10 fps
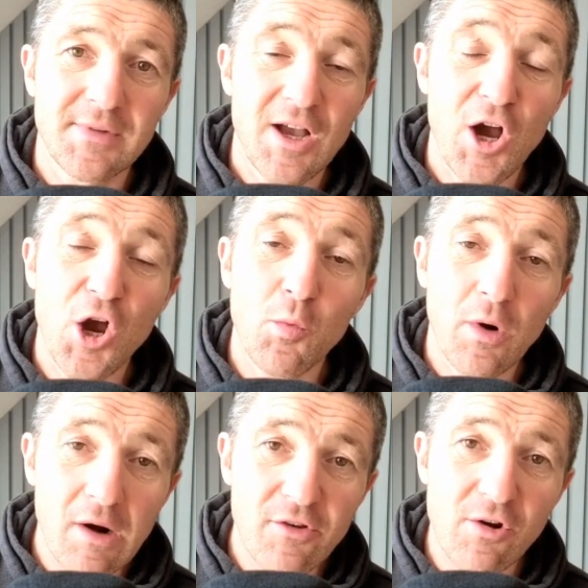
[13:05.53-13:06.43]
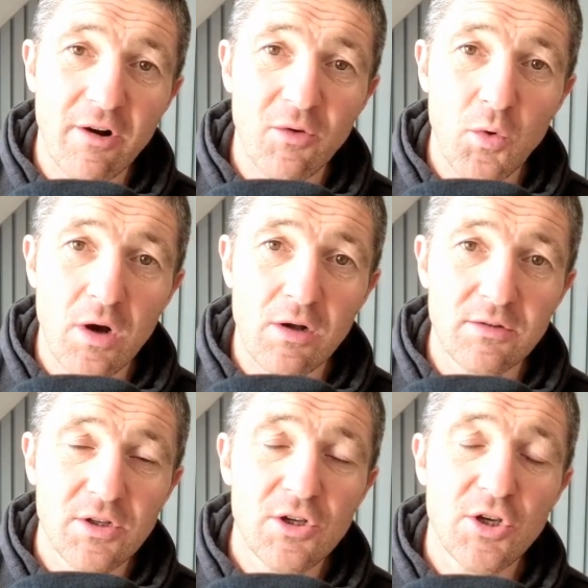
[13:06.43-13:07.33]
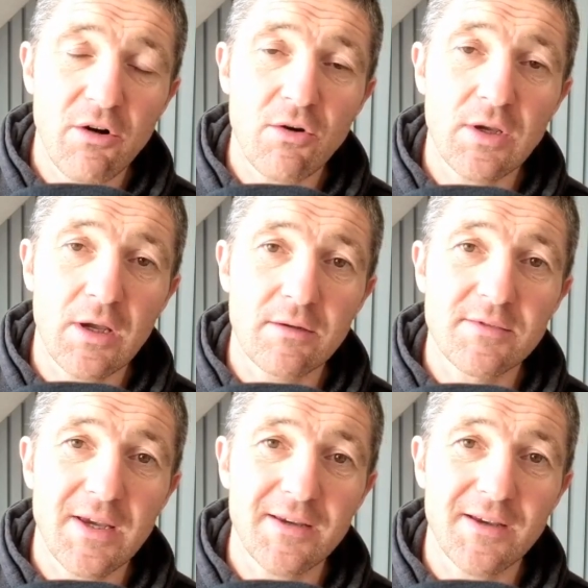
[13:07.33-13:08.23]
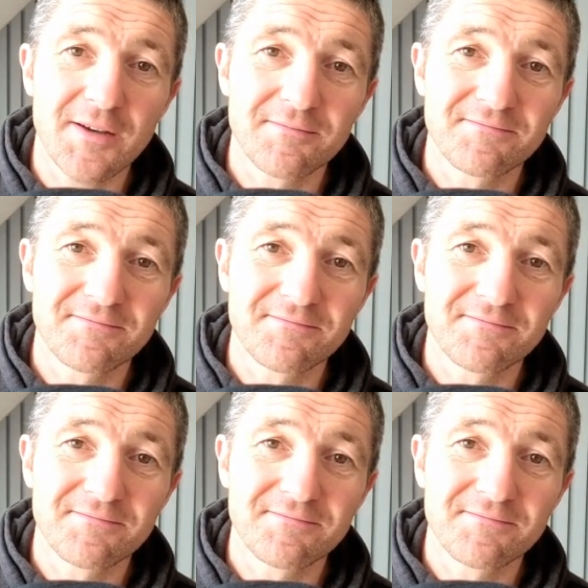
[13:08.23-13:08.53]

I hope wherever you are in the world, you're okay. Take care.